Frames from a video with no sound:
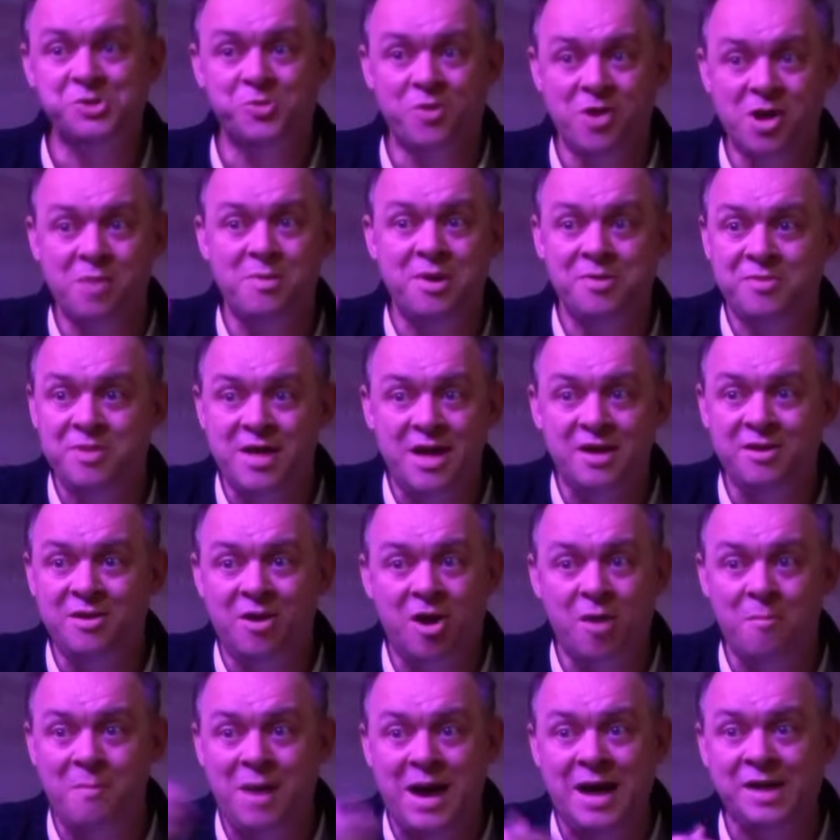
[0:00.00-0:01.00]
He's wrong about that.
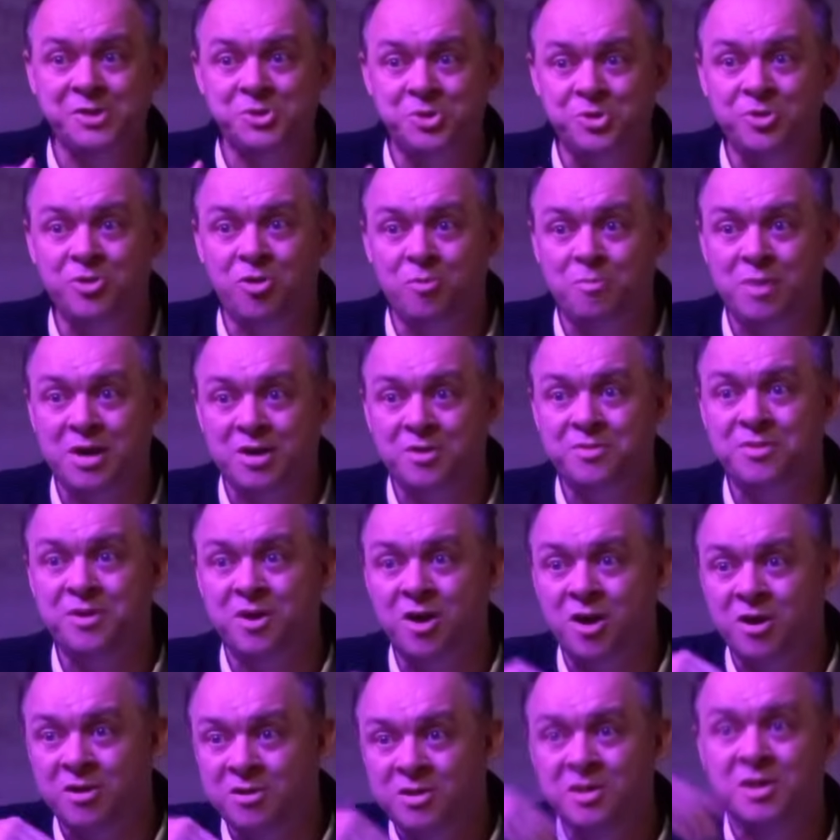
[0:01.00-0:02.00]
Our minds are no better
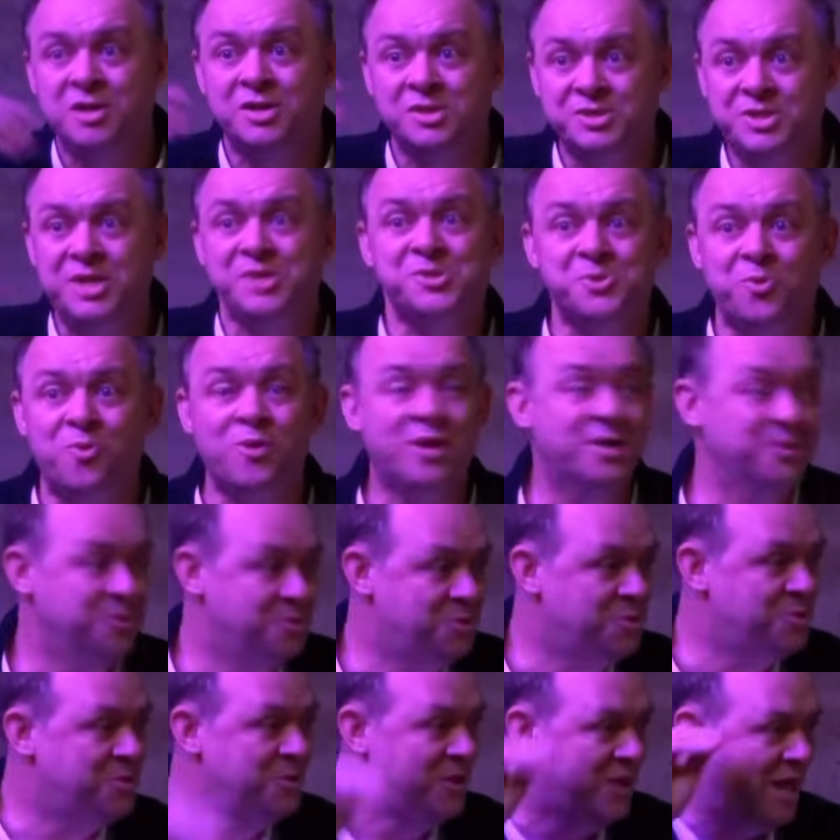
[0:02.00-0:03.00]
than our sense
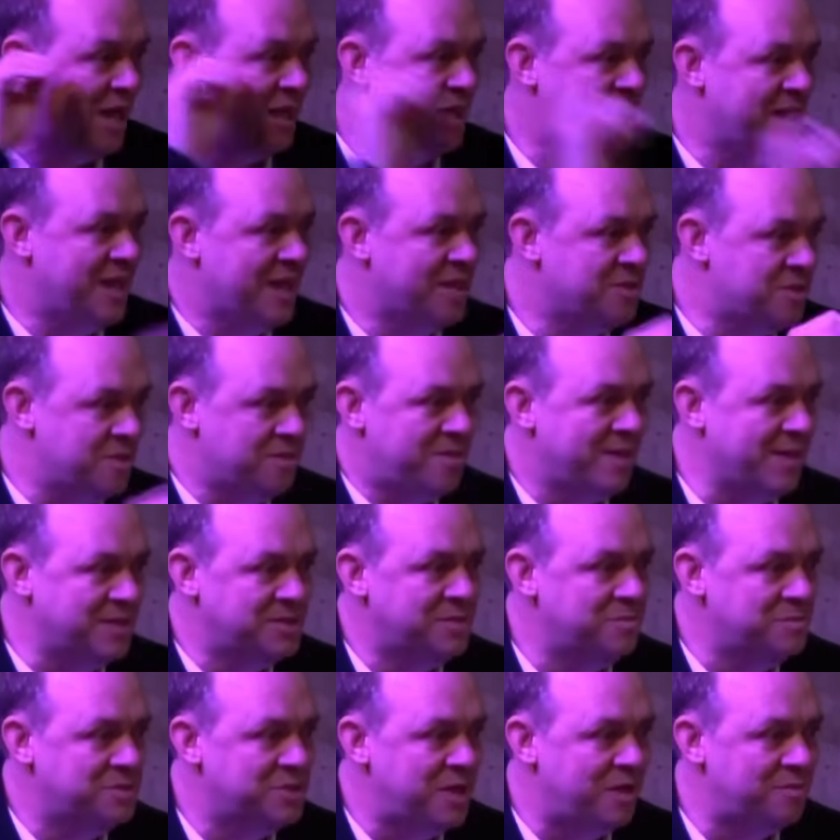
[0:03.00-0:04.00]
organs at getting at the
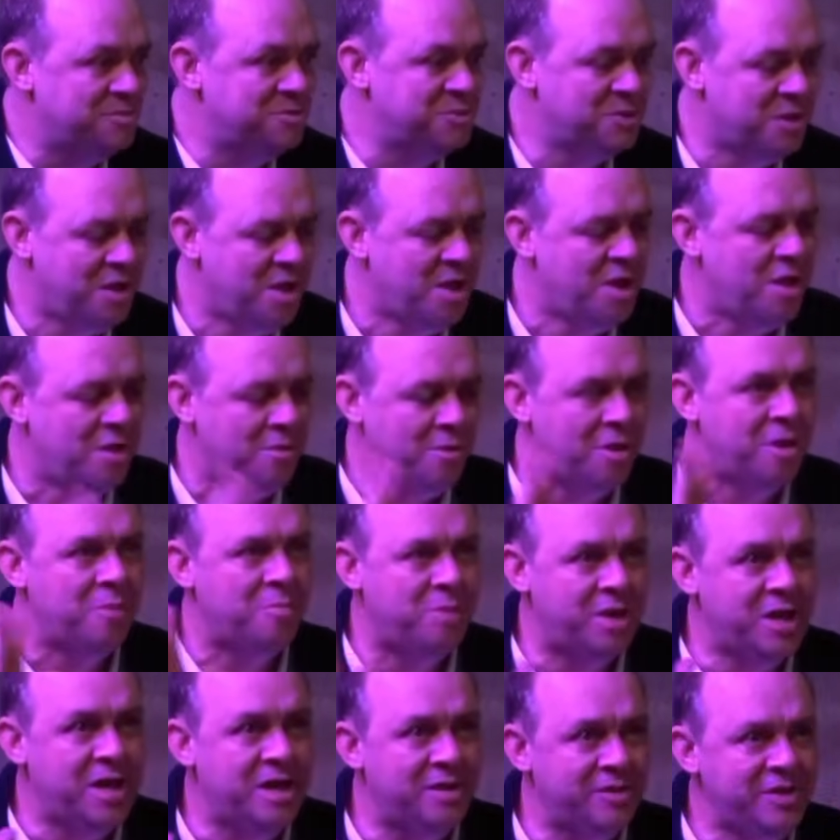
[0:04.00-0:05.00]
things themselves.
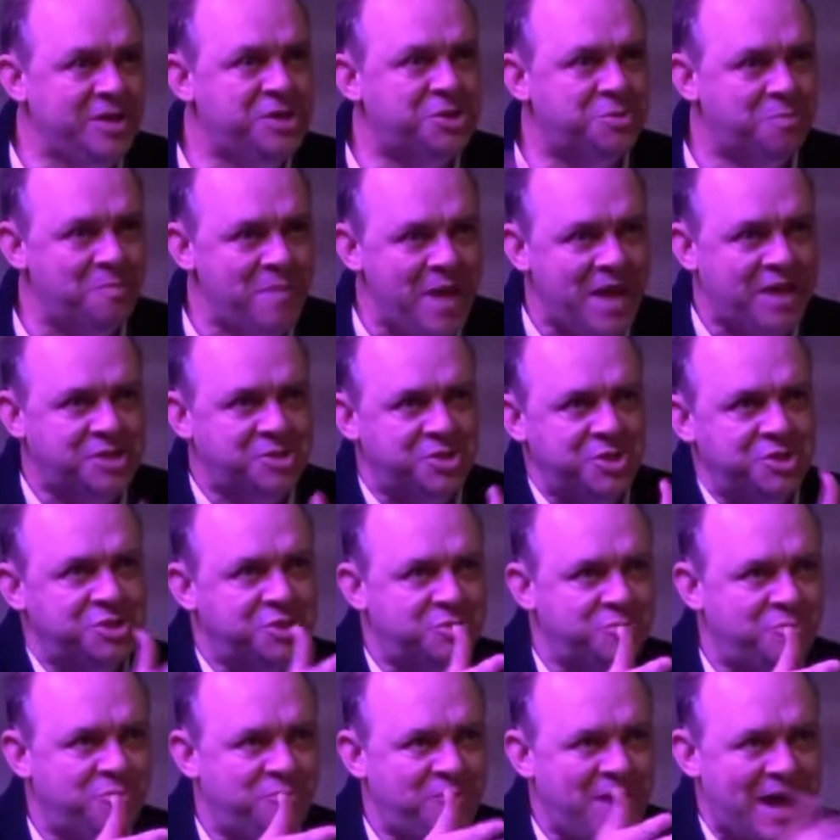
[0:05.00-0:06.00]
But he at least makes
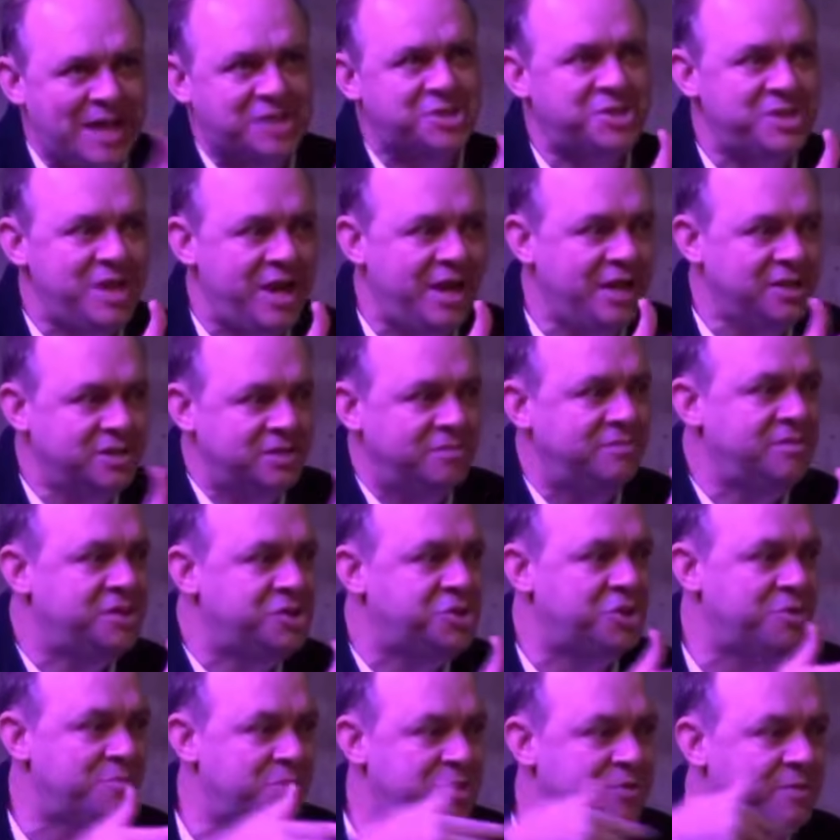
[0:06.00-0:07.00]
this fascinating
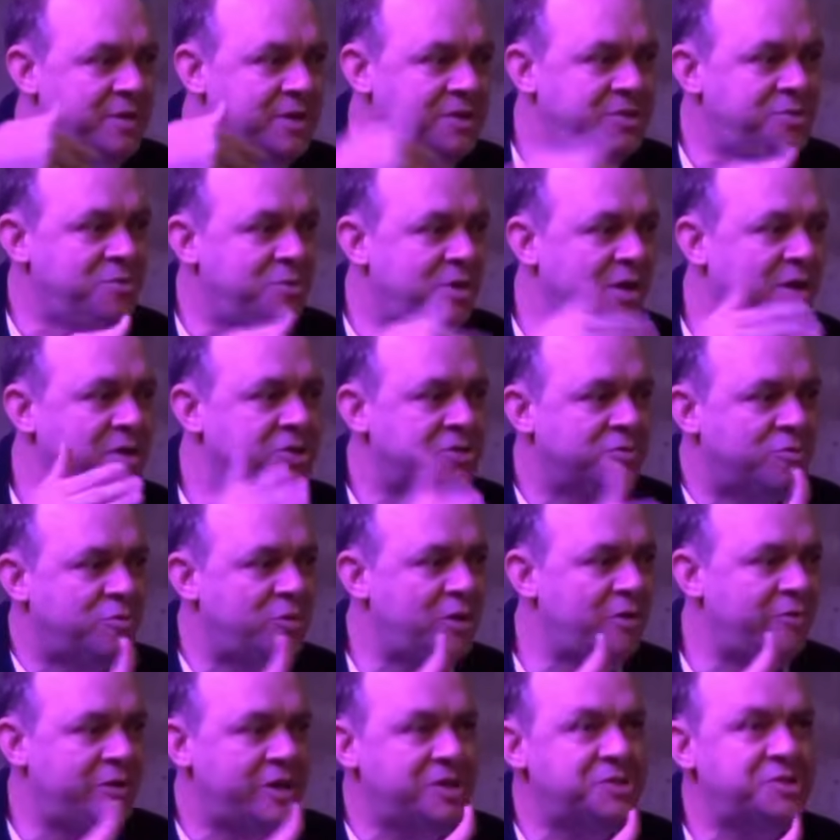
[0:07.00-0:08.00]
division between two kinds of
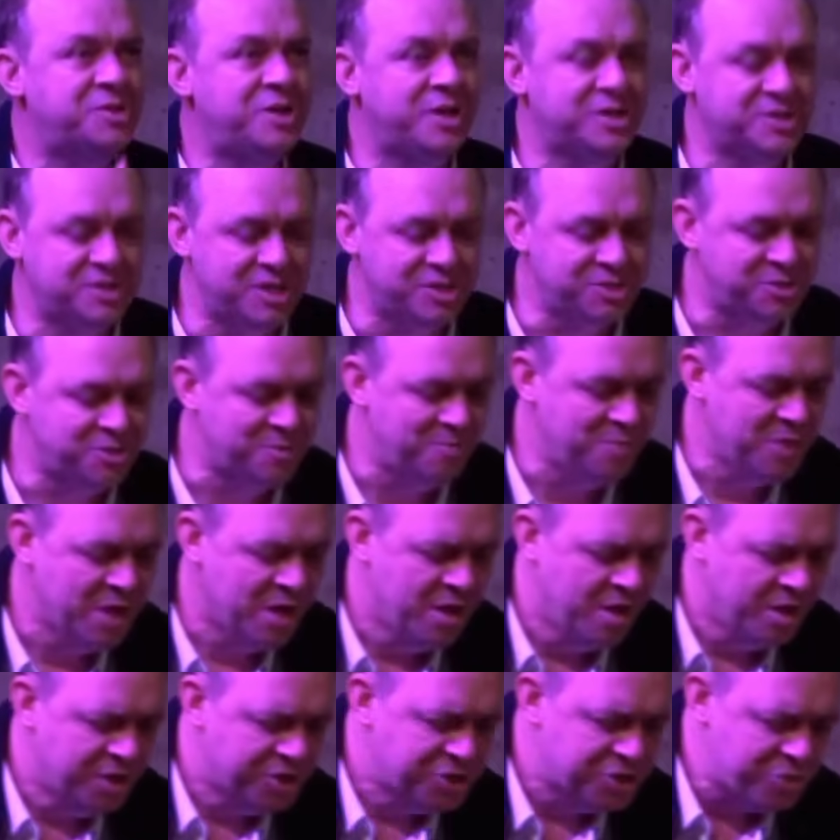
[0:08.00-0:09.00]
qualities that exist.
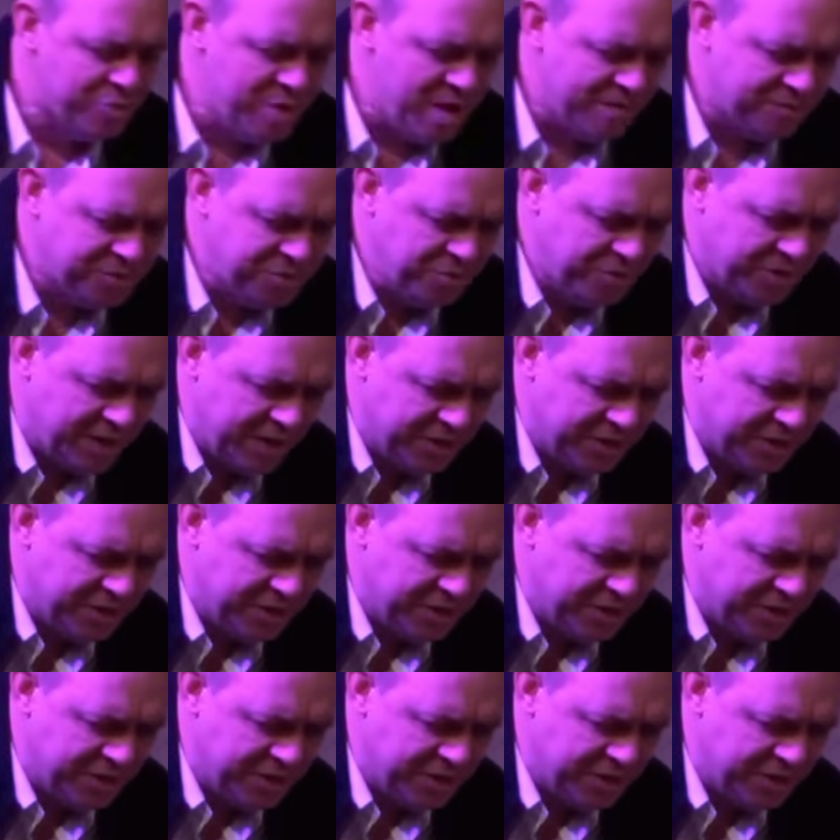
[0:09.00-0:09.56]
So we have two